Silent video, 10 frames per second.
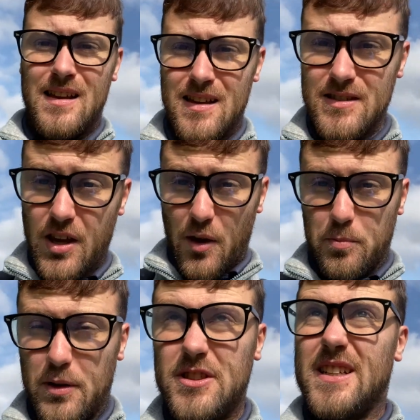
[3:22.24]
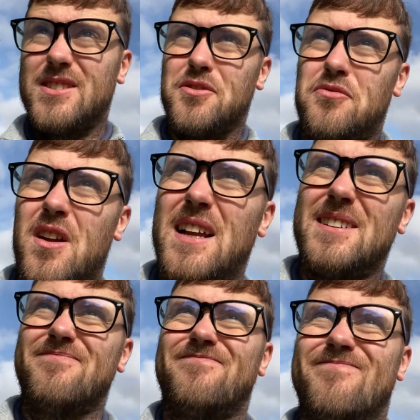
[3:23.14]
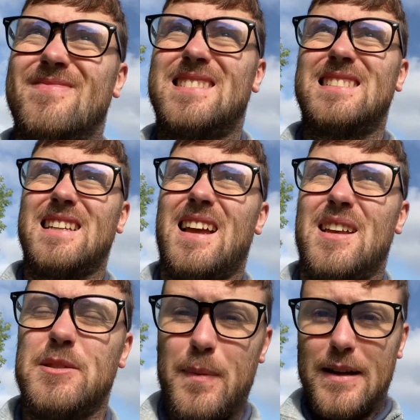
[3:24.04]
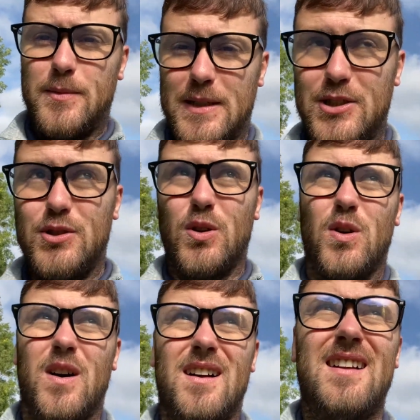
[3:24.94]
So pushed it to the right. It's bound to be short.